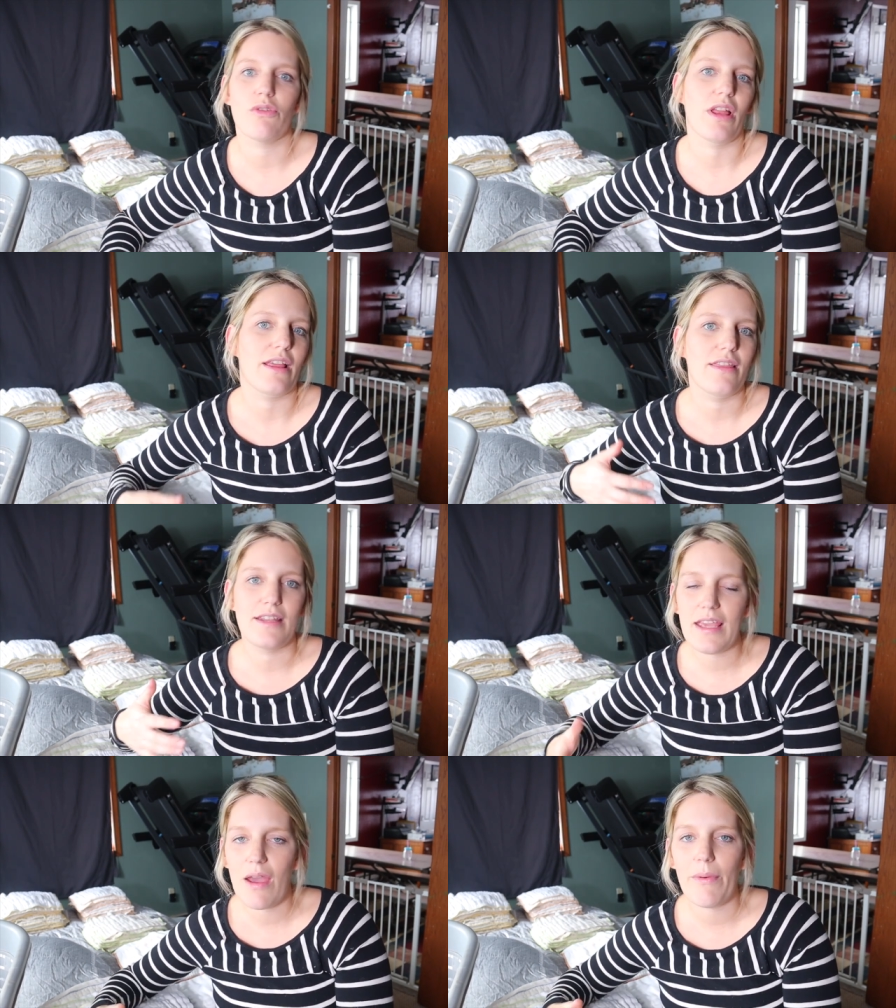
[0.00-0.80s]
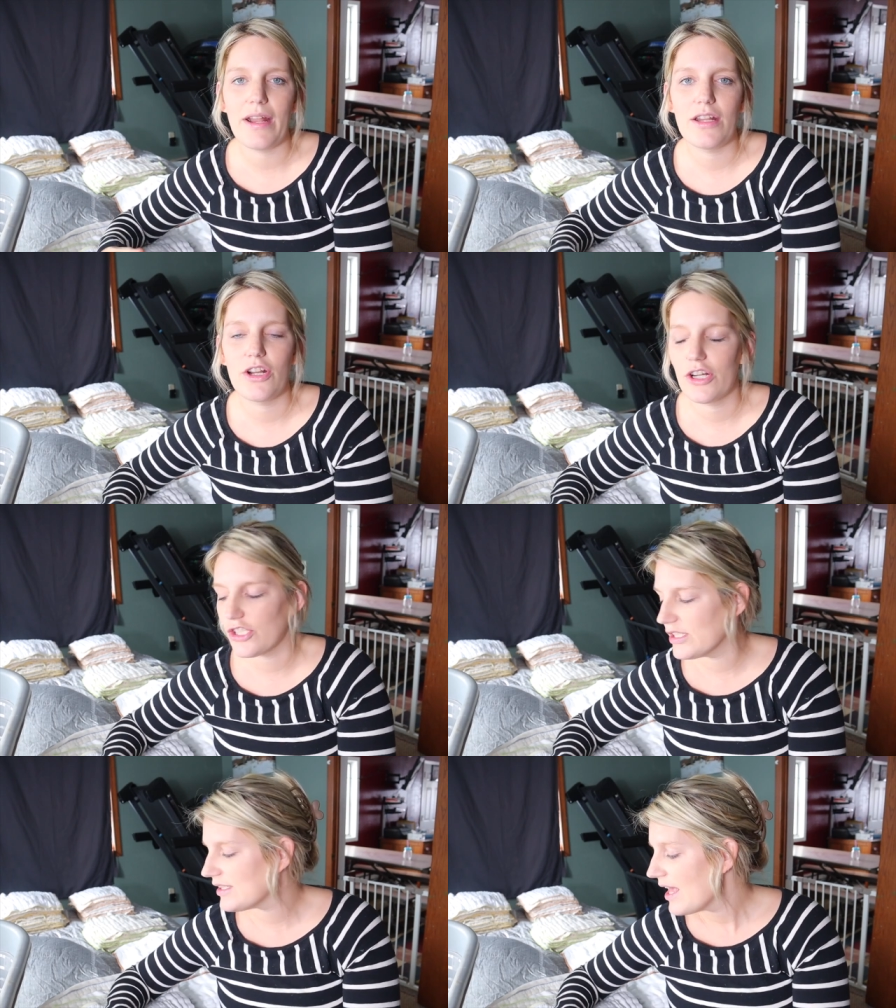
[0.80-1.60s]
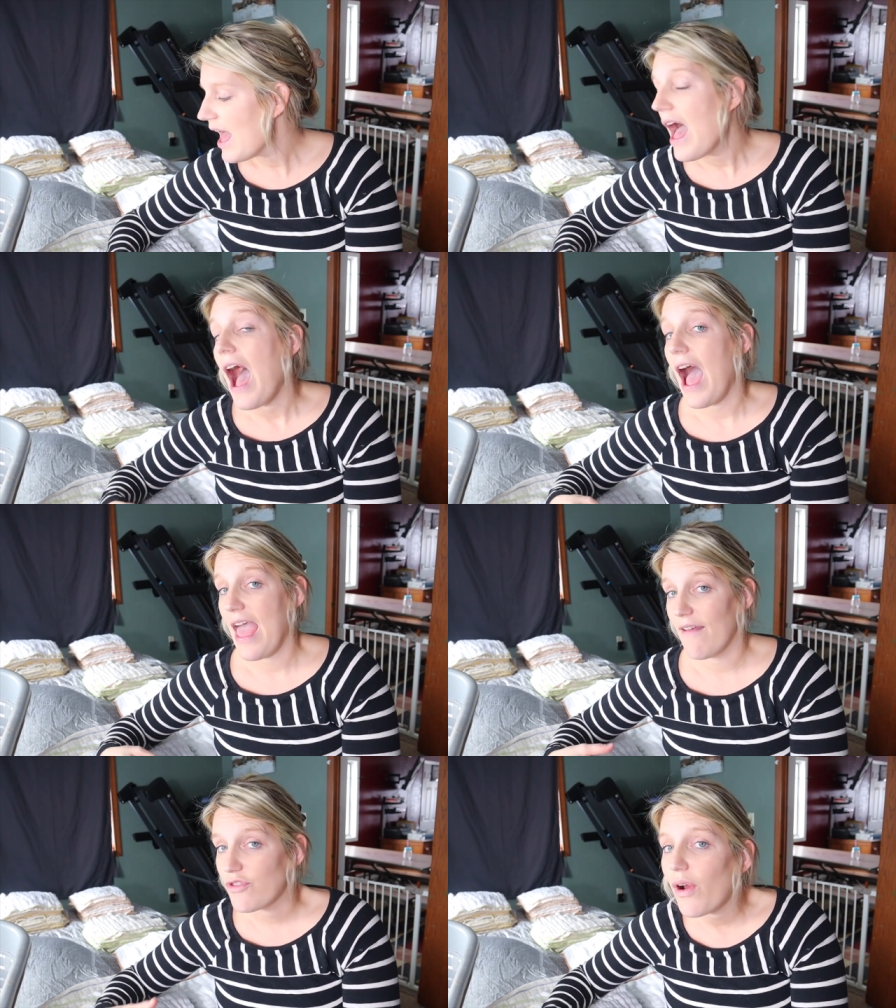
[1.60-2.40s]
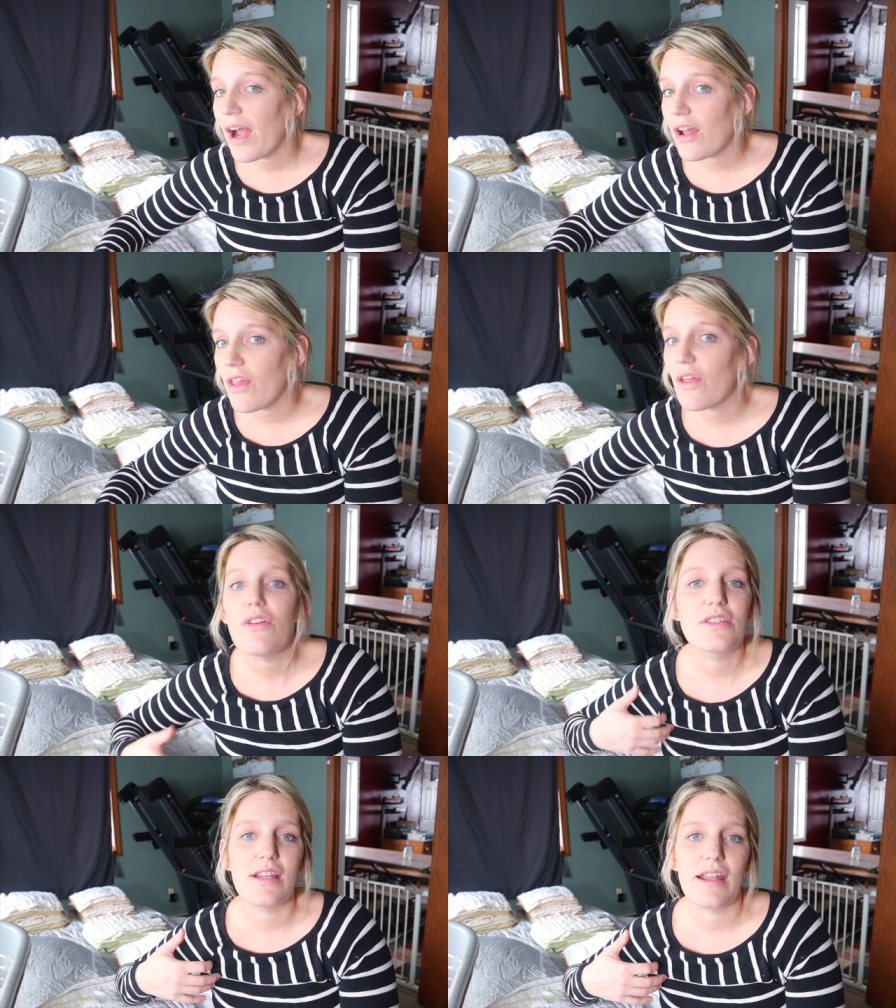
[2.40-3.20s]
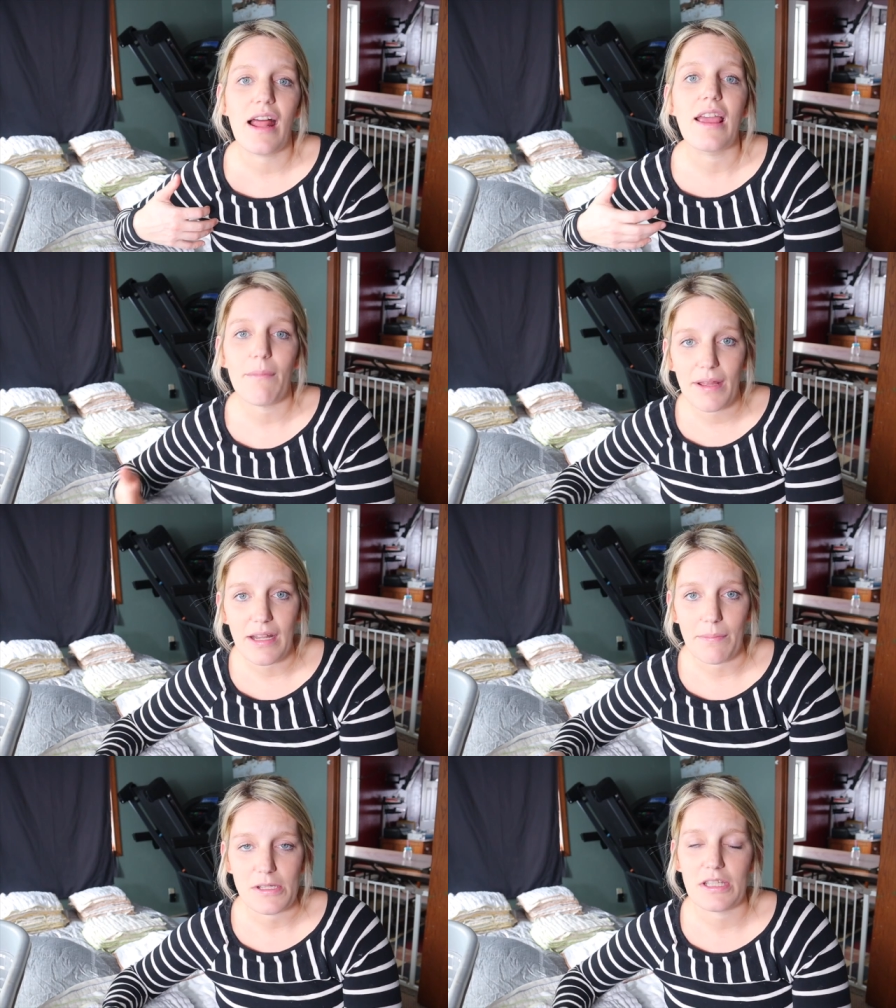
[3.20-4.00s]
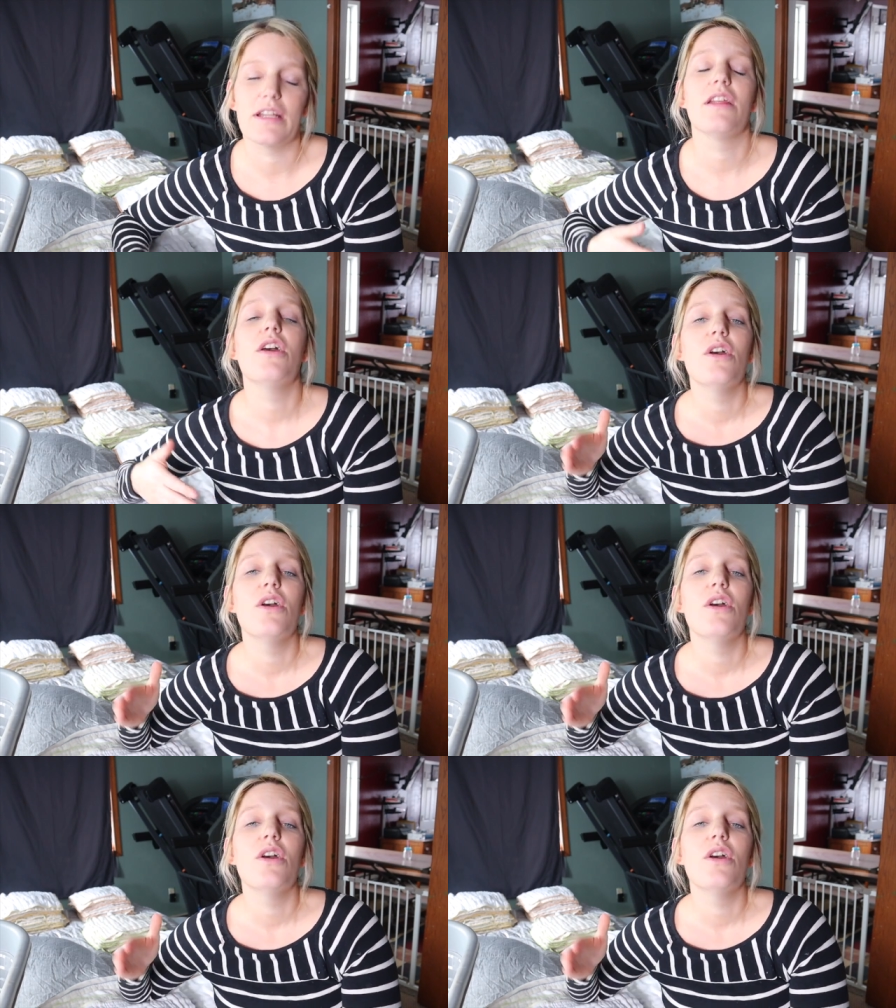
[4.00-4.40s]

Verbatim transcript: or like the DIY detergents. I have tried all those. They did not get my diapers clean.